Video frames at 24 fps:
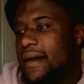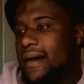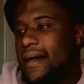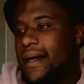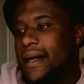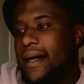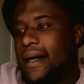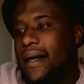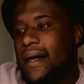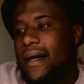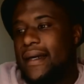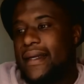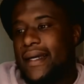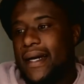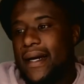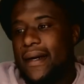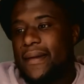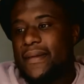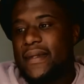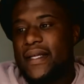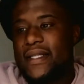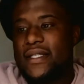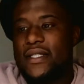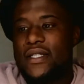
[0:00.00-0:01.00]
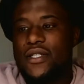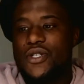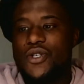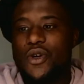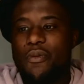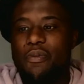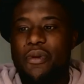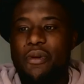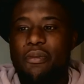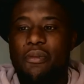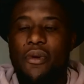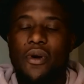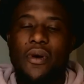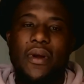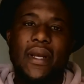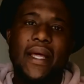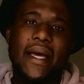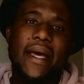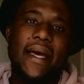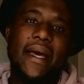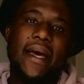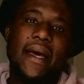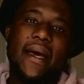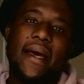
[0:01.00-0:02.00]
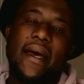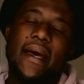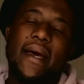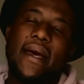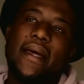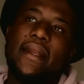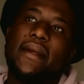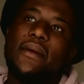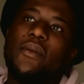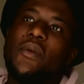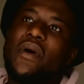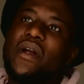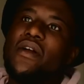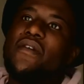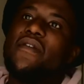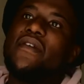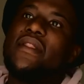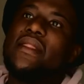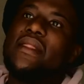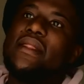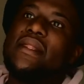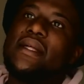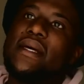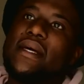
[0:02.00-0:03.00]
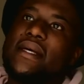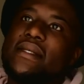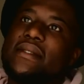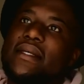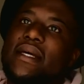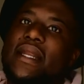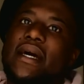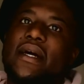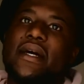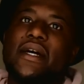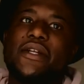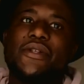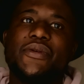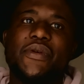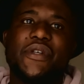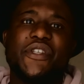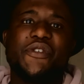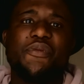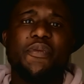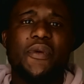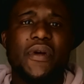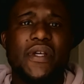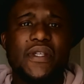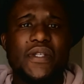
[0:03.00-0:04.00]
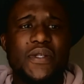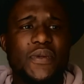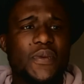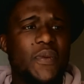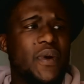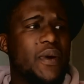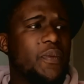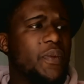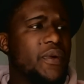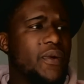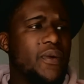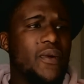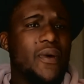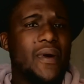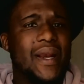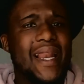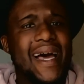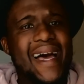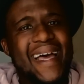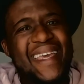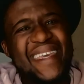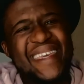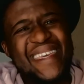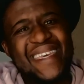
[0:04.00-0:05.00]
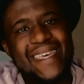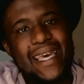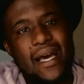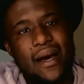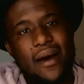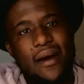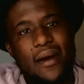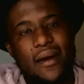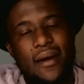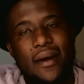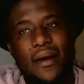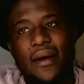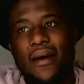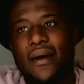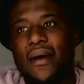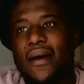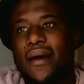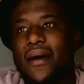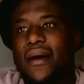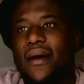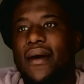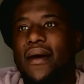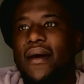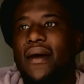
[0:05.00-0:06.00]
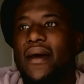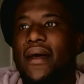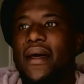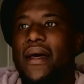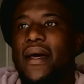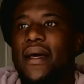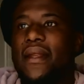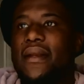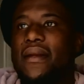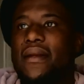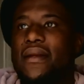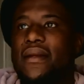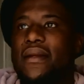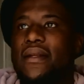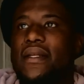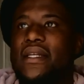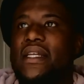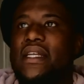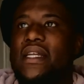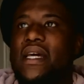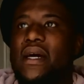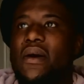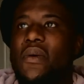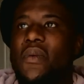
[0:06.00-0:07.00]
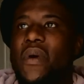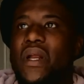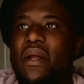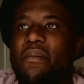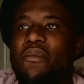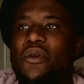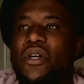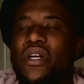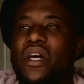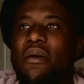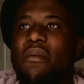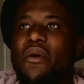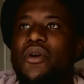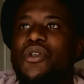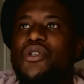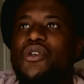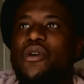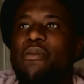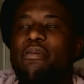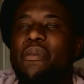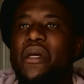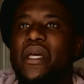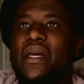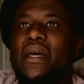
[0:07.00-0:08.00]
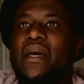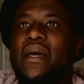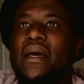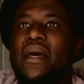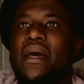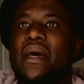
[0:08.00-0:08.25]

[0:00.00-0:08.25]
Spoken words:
yeah, that's the shopping mall. And one of the things that I got to experience is what we call IKEA. And when I'm talking about shopping,